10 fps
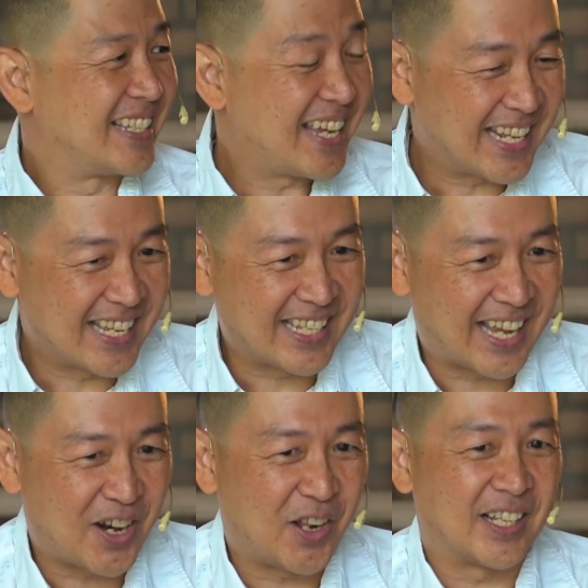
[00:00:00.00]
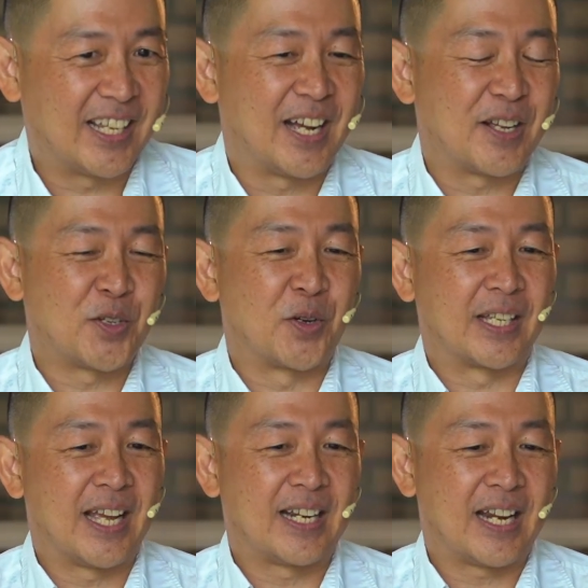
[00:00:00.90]
It's not easy at all, yeah. So
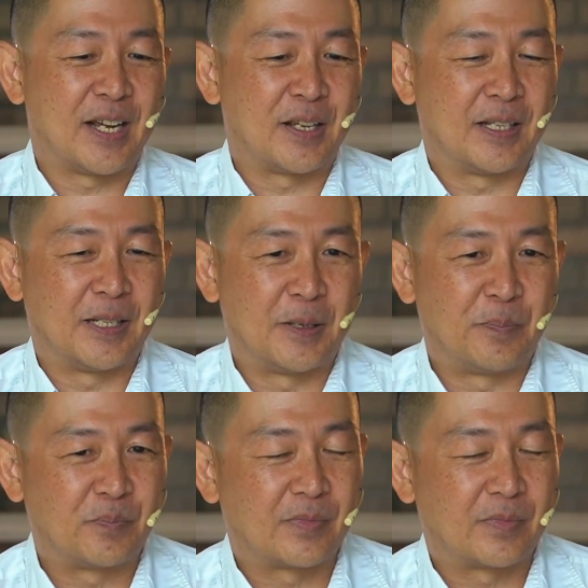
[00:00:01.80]
again, my